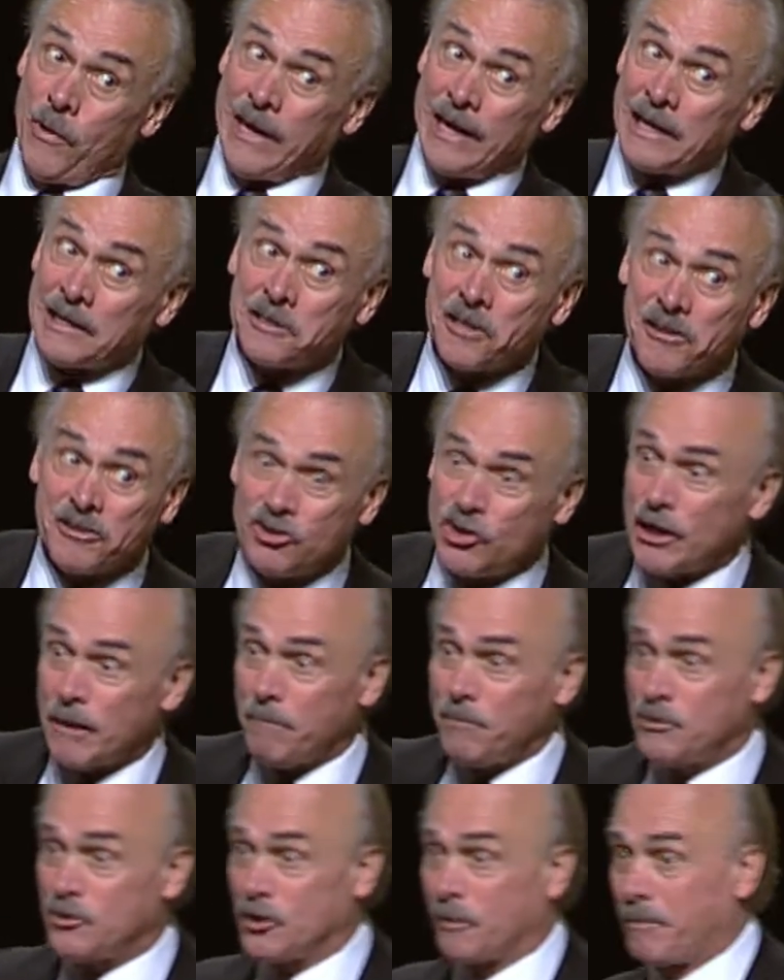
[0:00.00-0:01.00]
can get to the
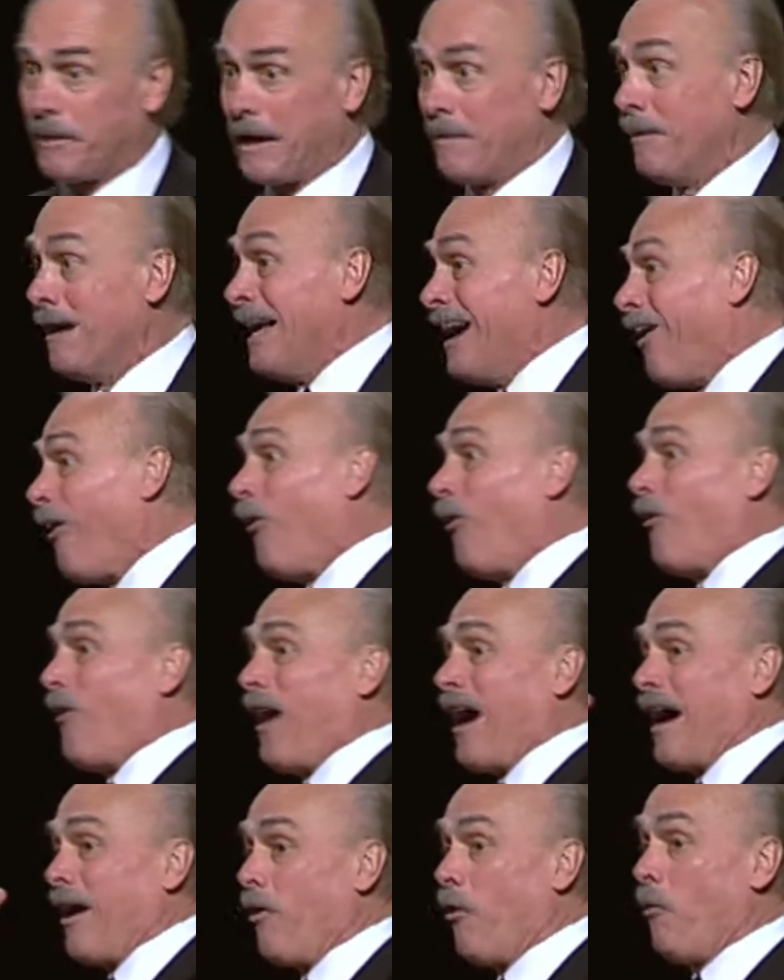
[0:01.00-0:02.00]
championship game. Oh,
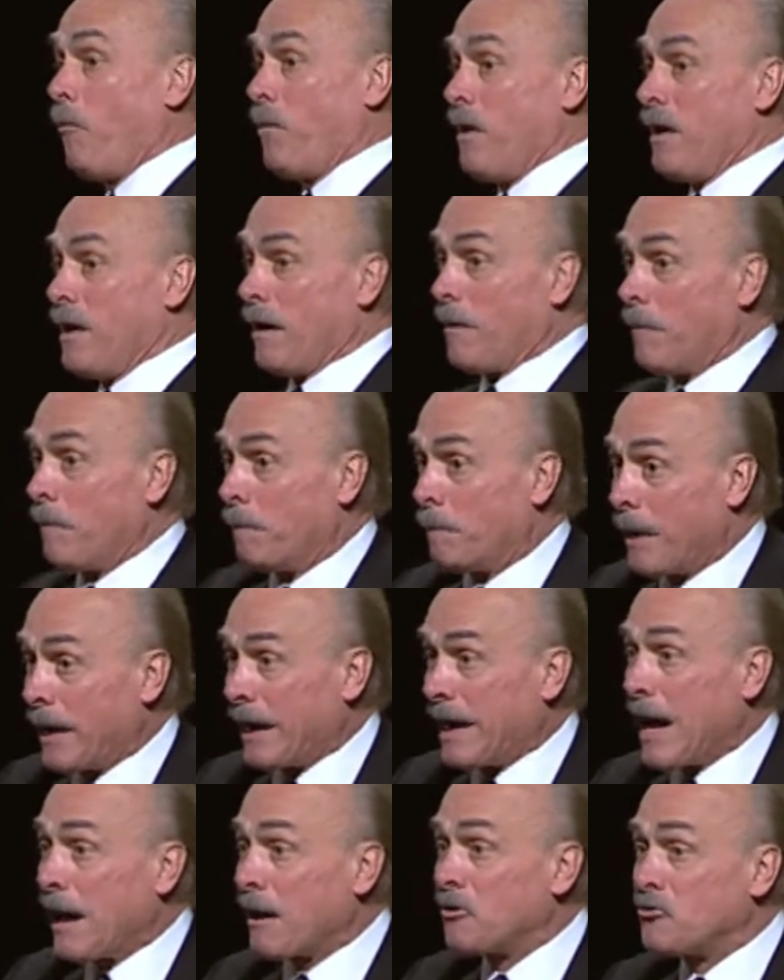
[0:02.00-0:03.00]
I hope my
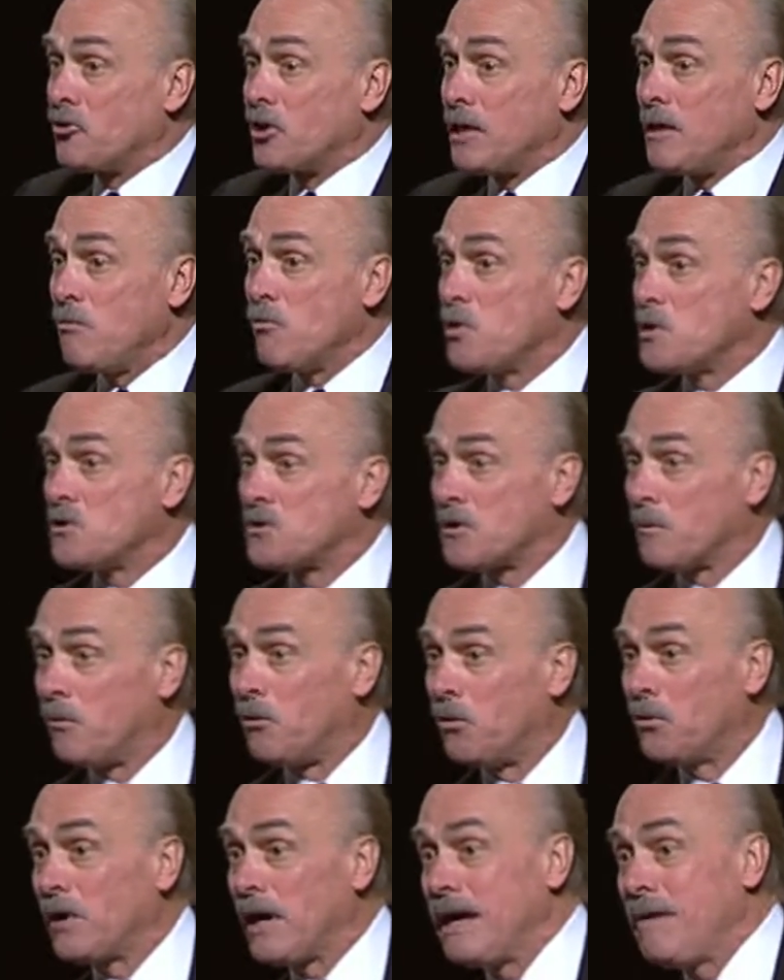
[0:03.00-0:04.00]
college team wins the
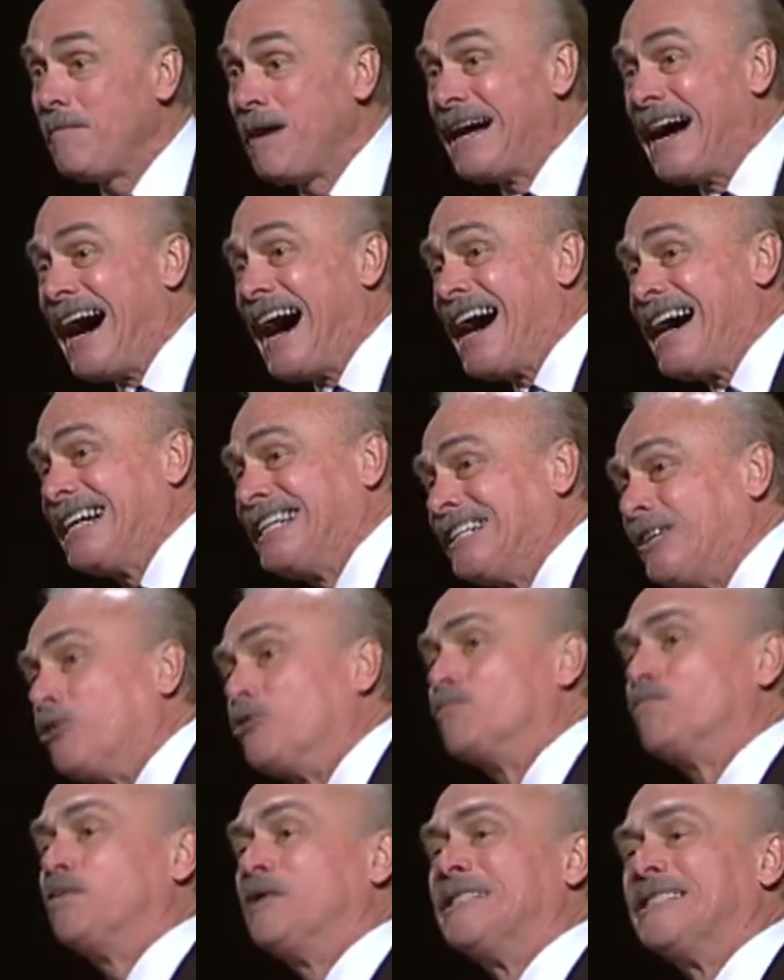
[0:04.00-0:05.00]
bowl game. I hope